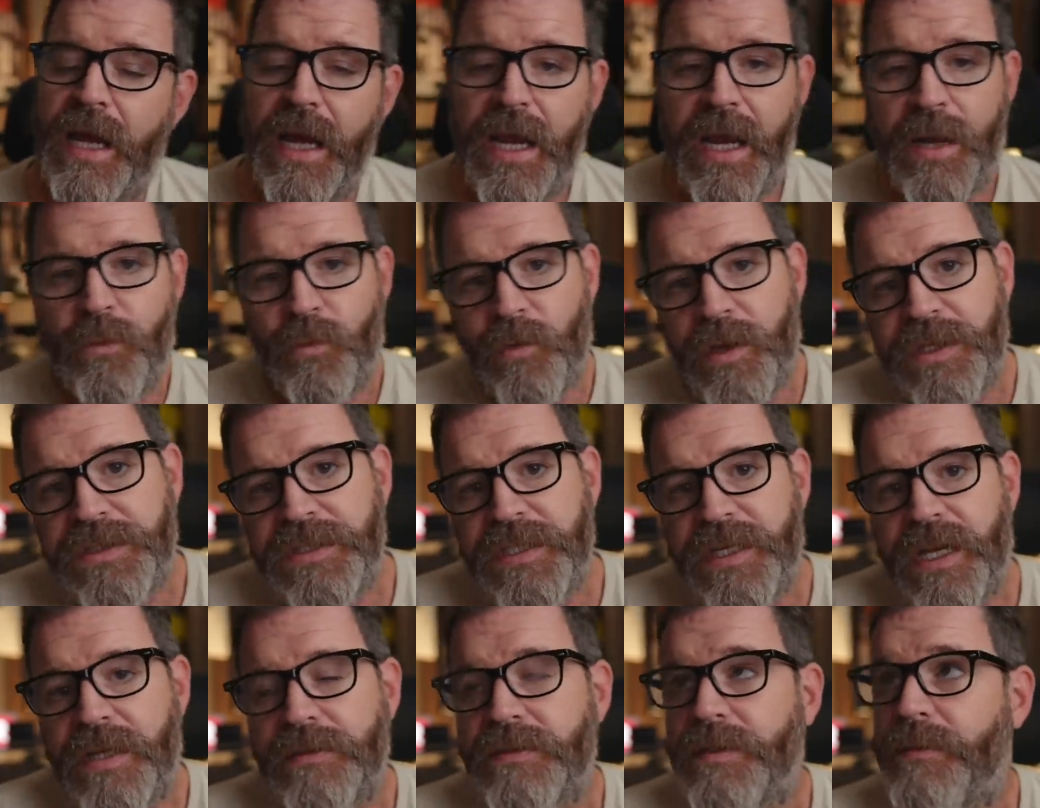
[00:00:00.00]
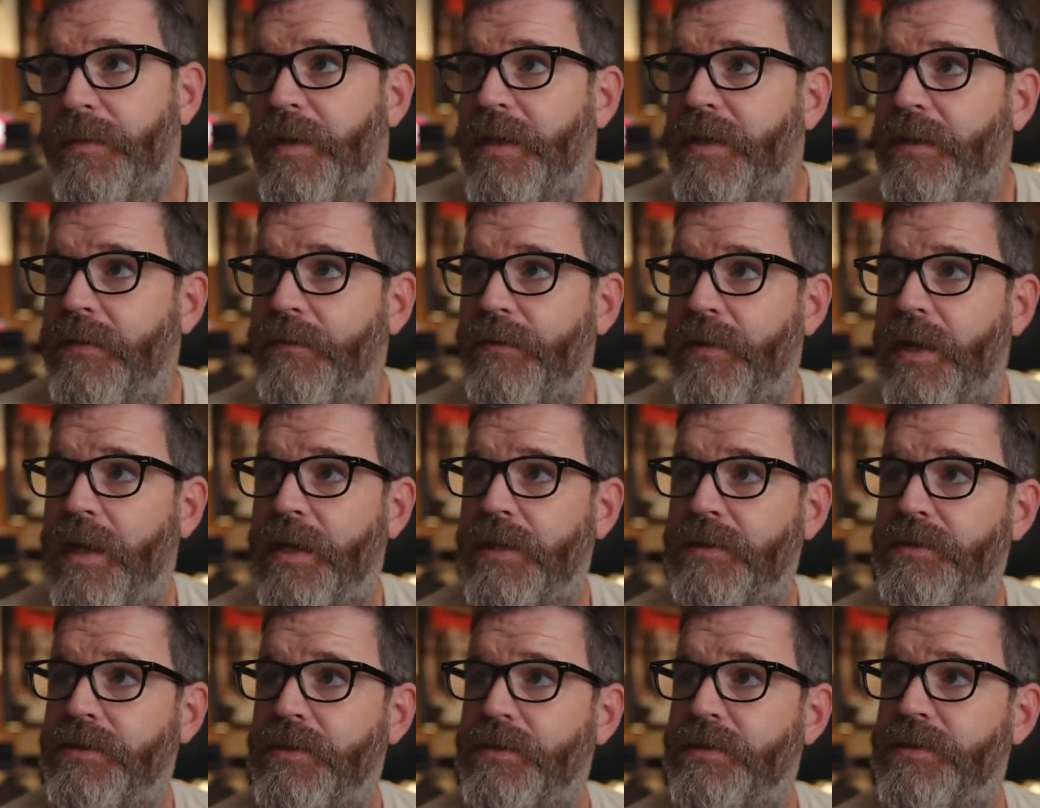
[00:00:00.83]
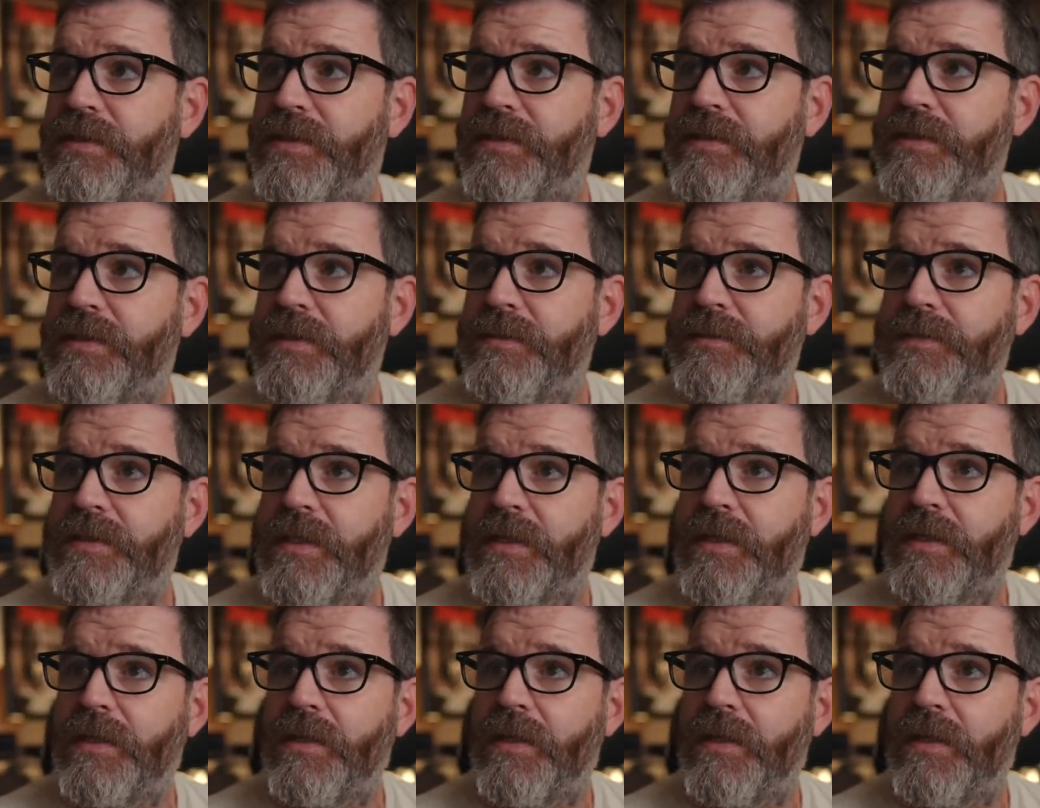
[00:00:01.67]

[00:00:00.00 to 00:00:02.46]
and reaching out to manufacturers? It seems like a